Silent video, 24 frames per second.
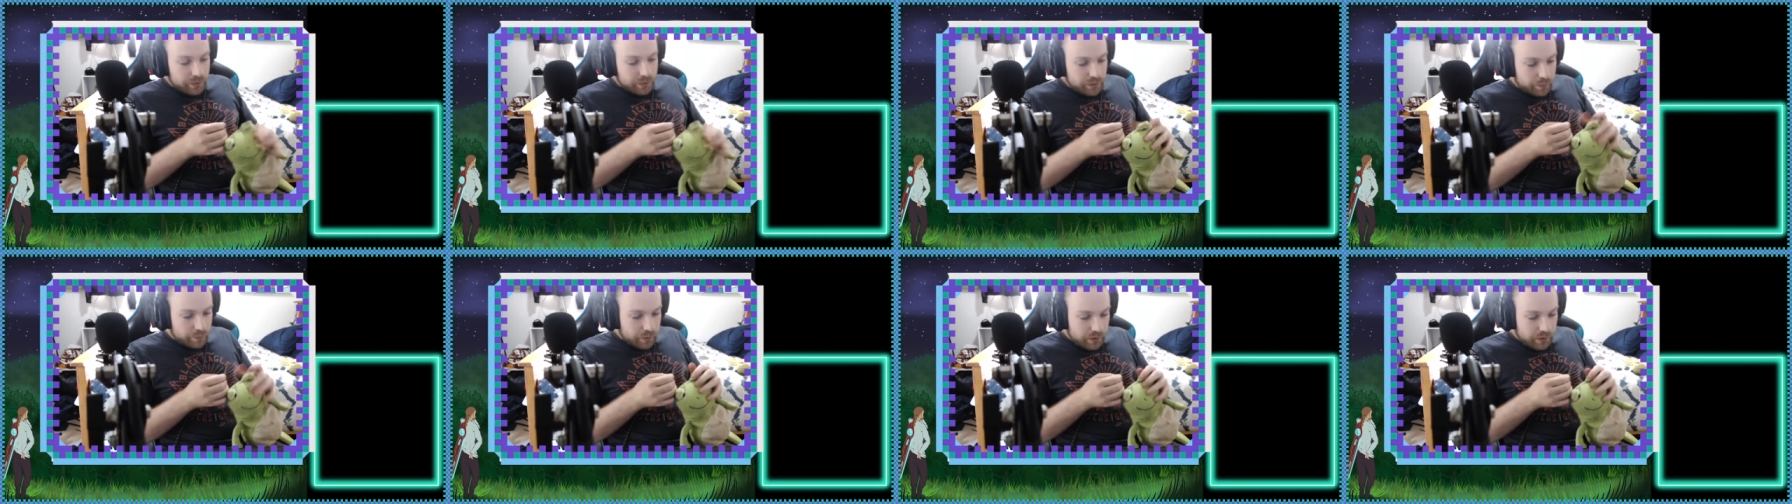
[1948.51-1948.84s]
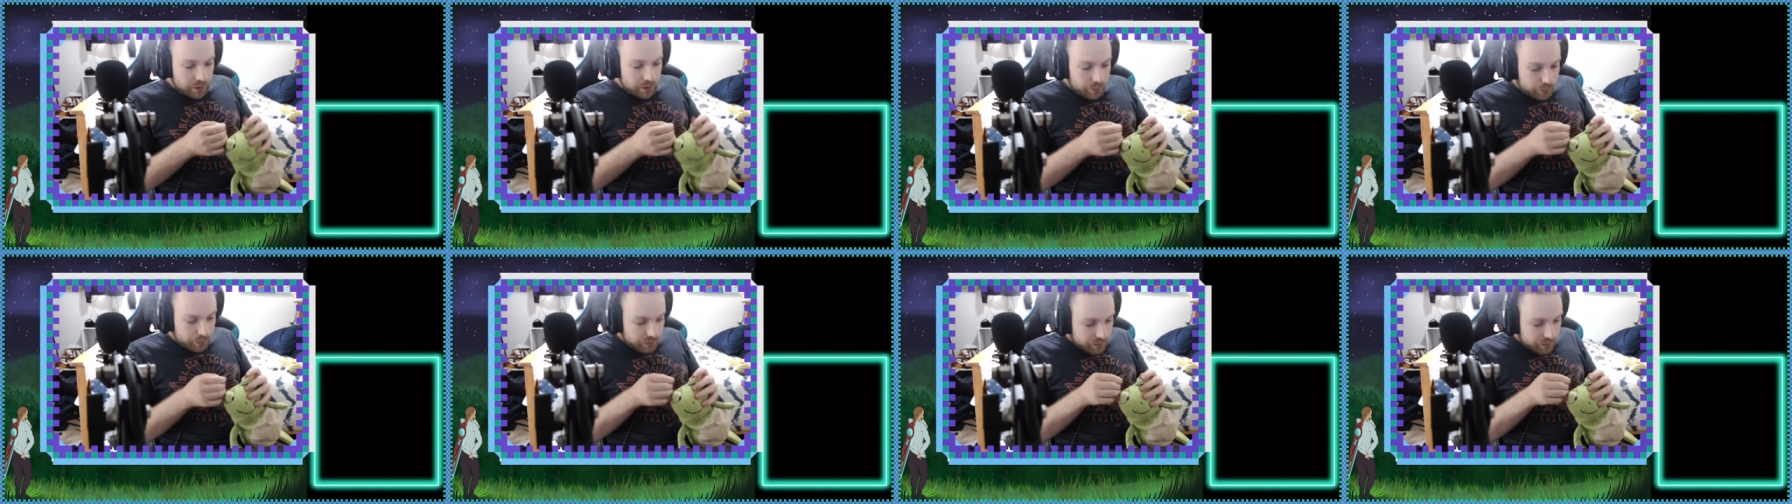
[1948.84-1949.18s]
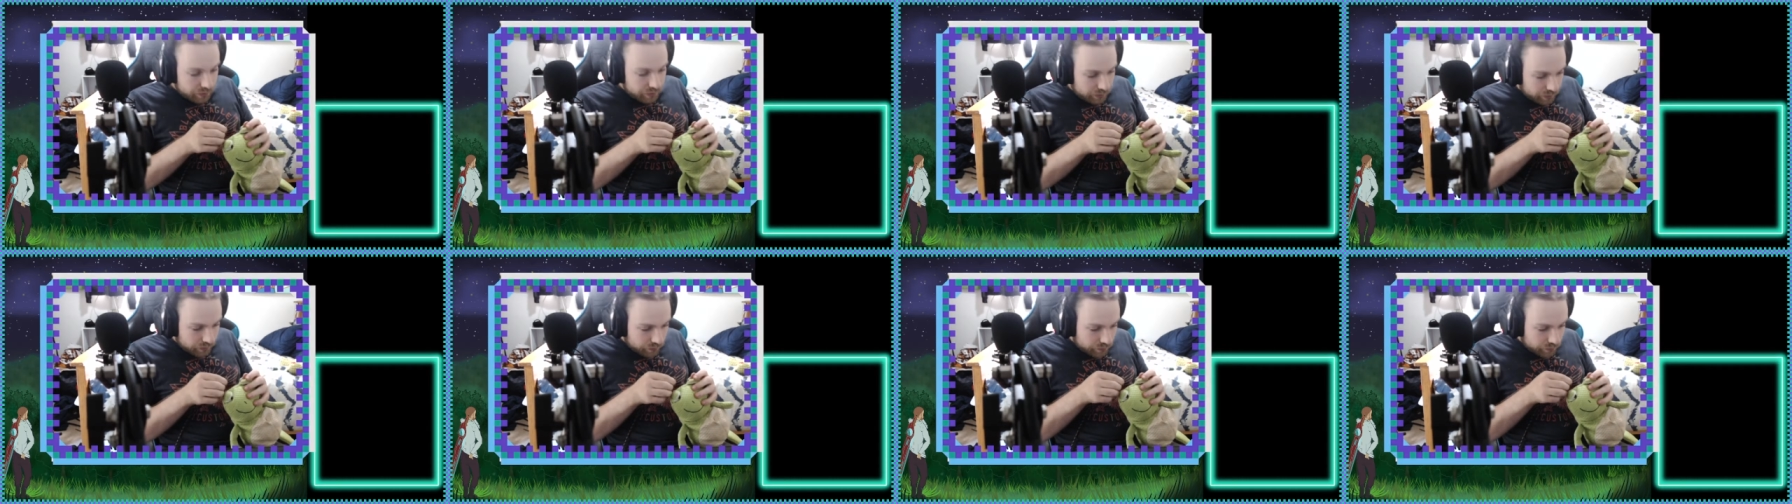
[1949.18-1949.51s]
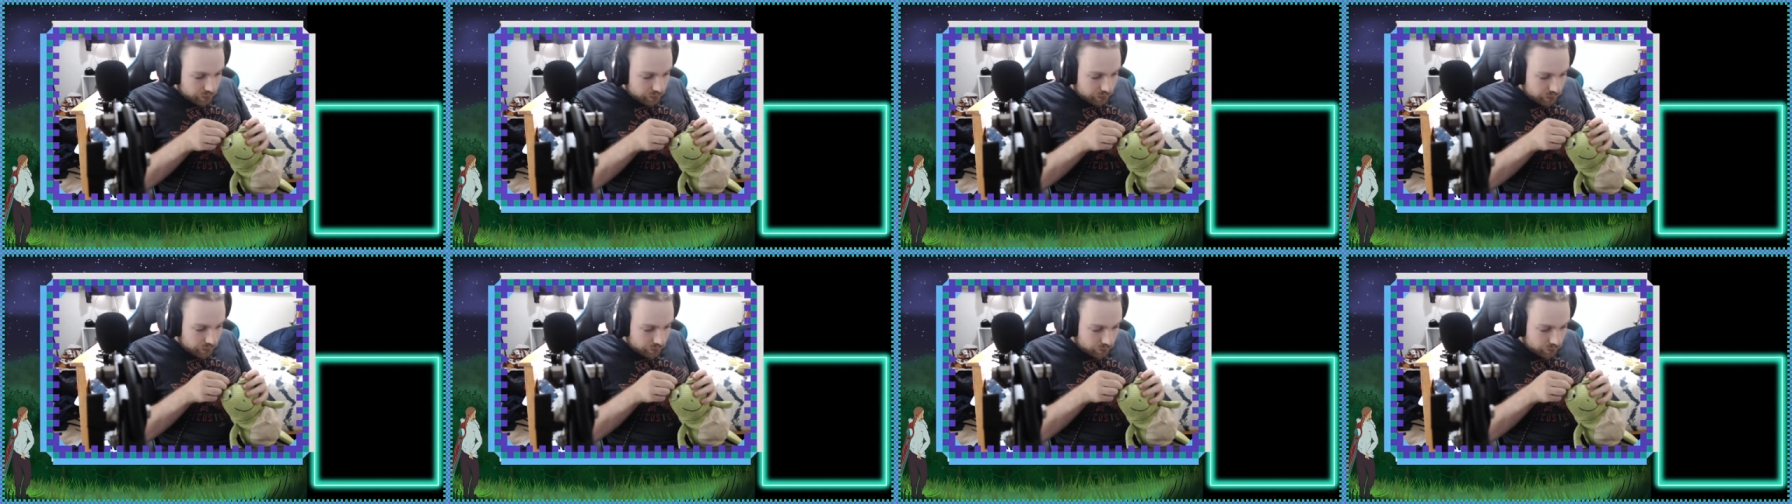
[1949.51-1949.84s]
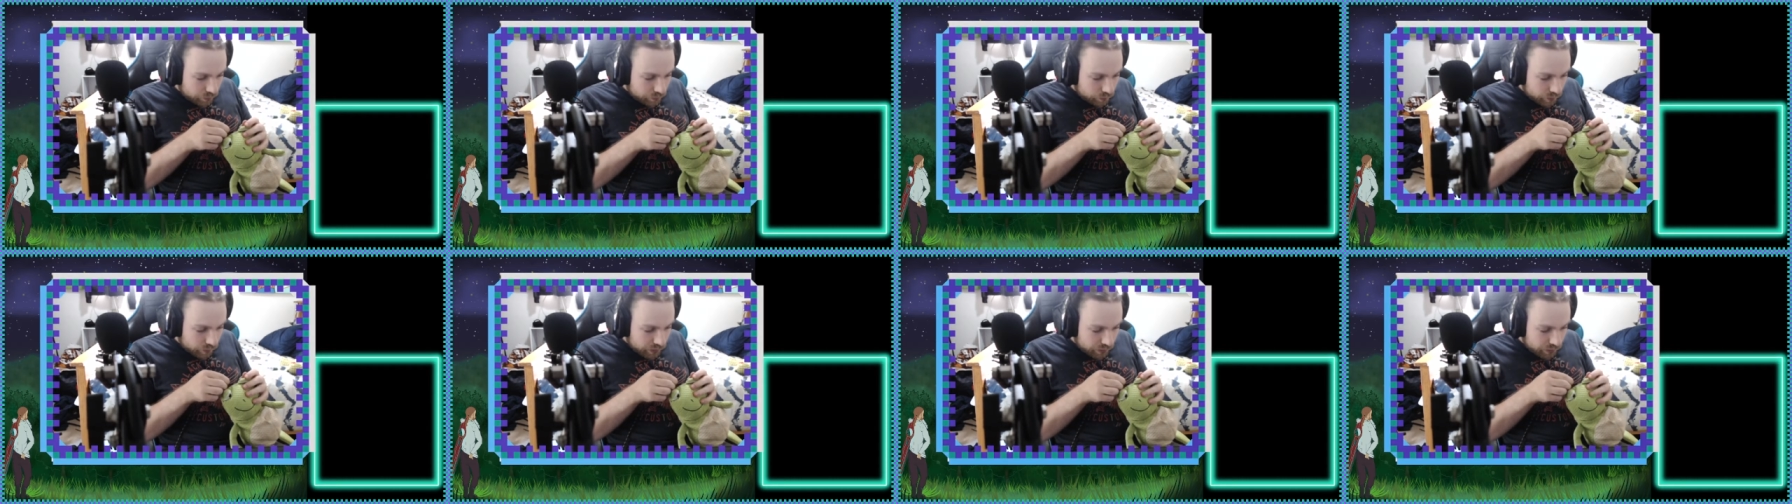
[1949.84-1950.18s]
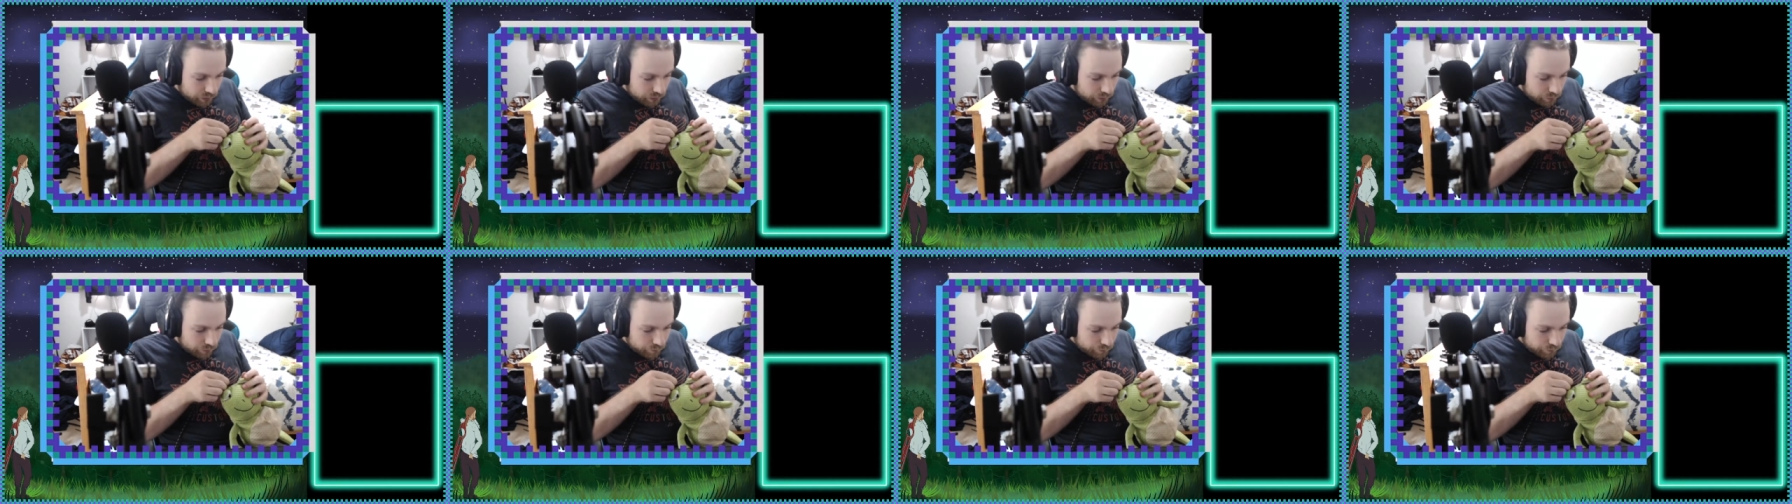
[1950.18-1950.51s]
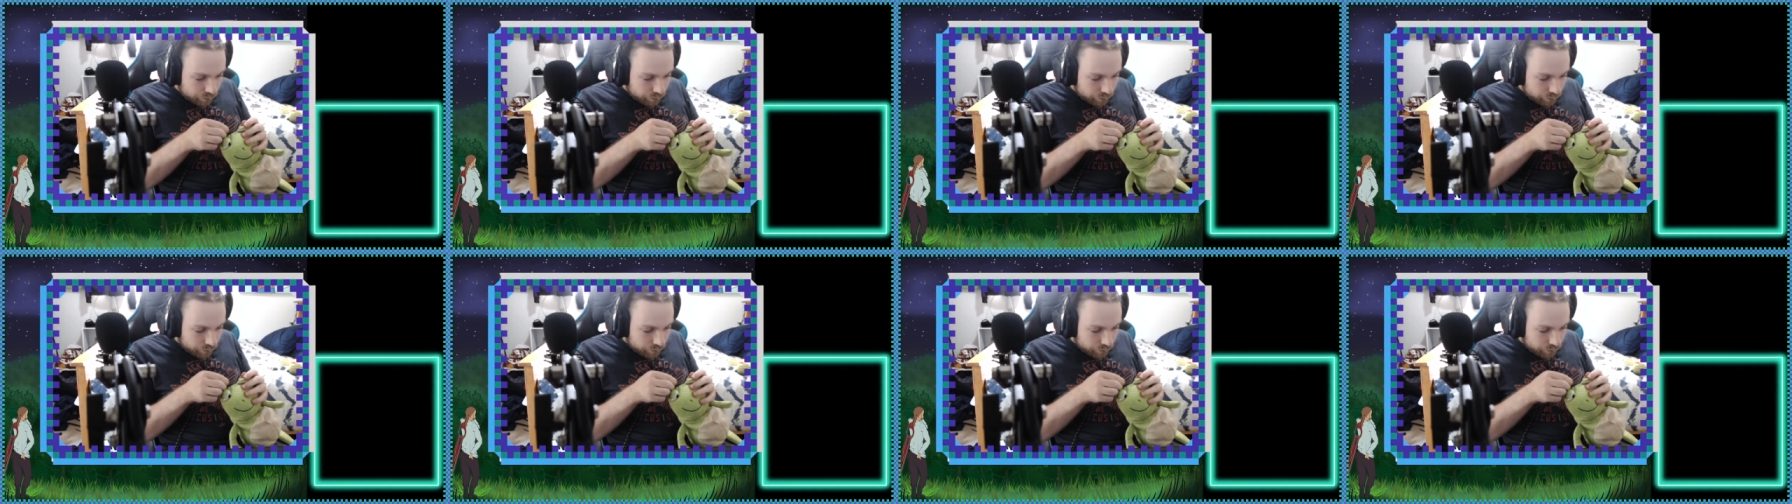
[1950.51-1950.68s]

explaining with the tails. When